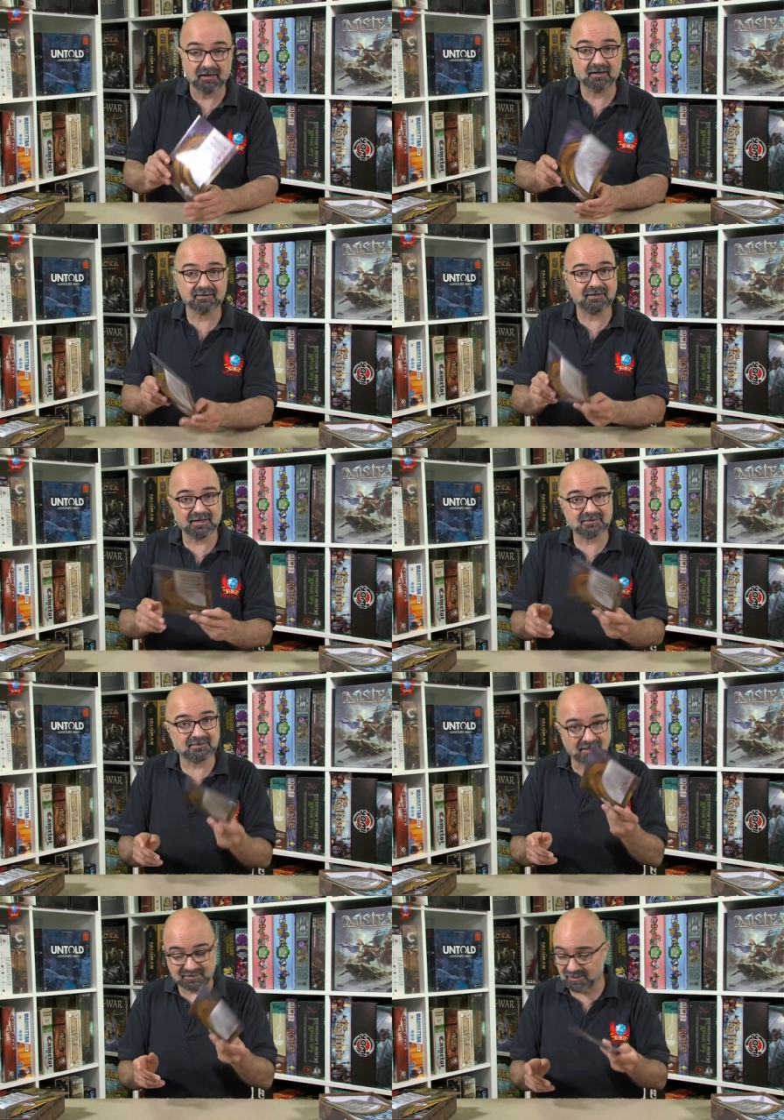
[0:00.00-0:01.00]
uh, that
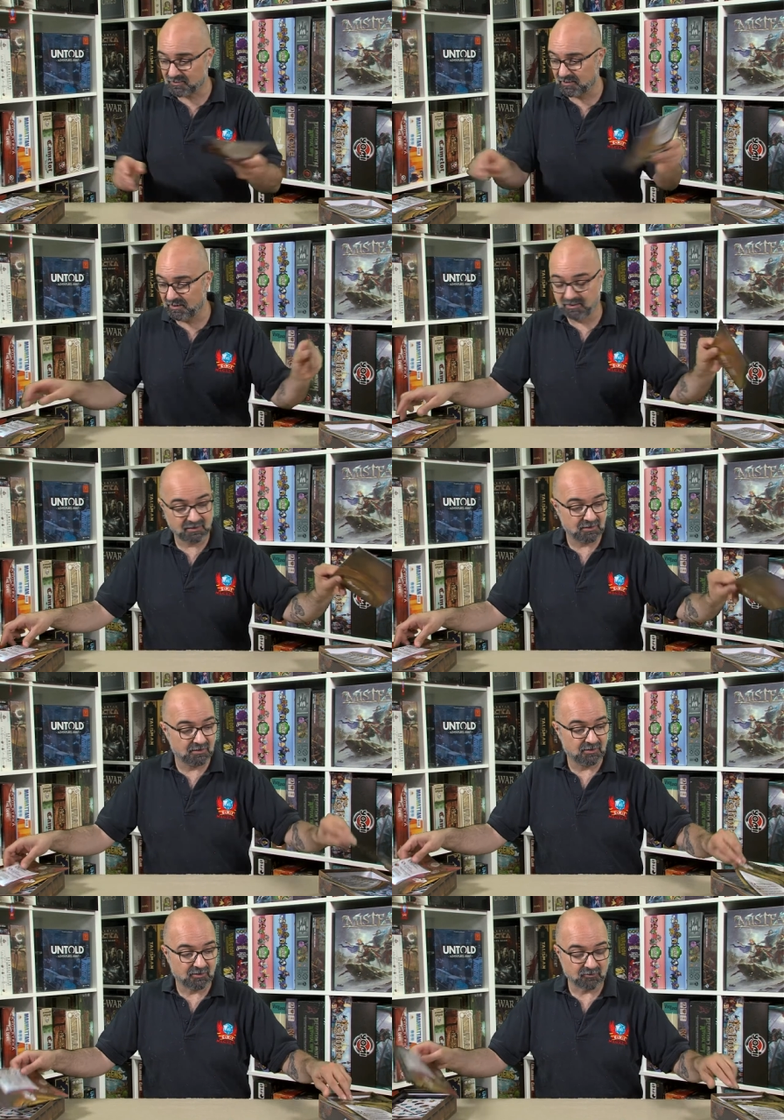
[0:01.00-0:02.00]
that's actually
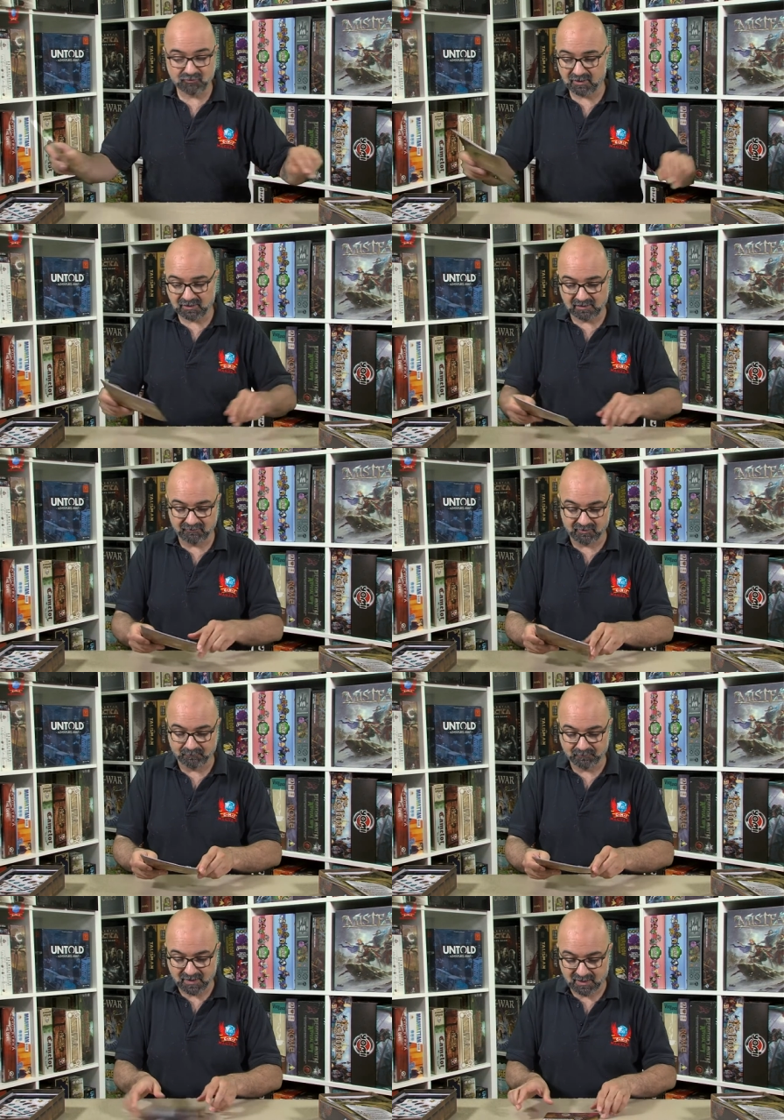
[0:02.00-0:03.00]
rather clever.
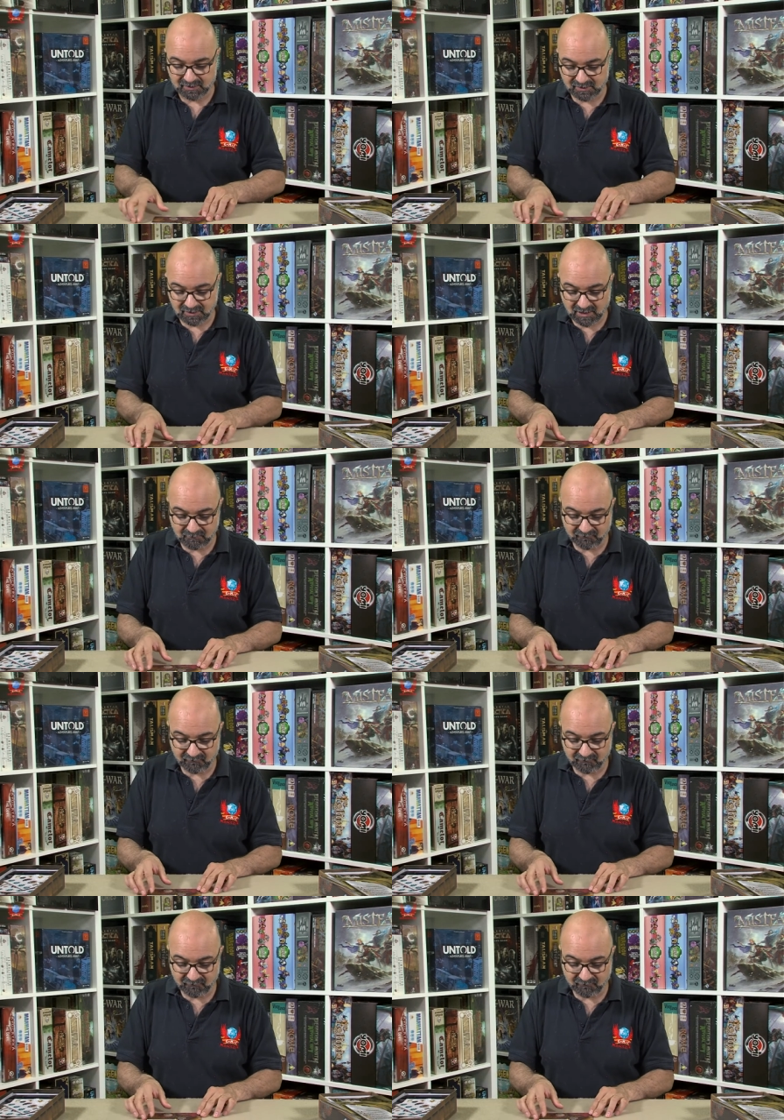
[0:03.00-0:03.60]
And then game